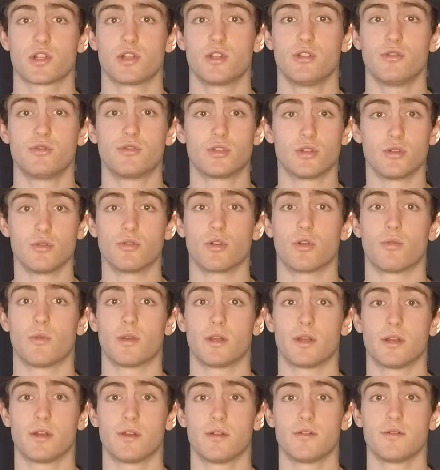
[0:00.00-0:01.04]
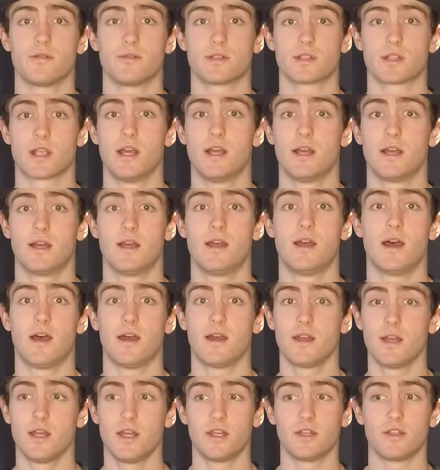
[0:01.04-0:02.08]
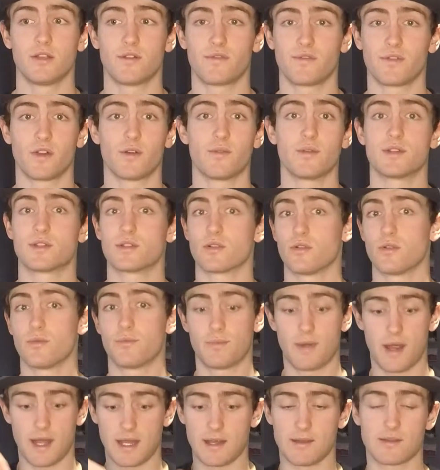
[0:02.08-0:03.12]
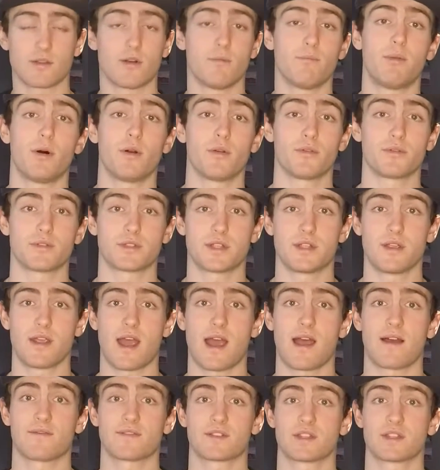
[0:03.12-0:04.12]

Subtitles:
you do not want to lose your fluids or any sort of bottles that you have.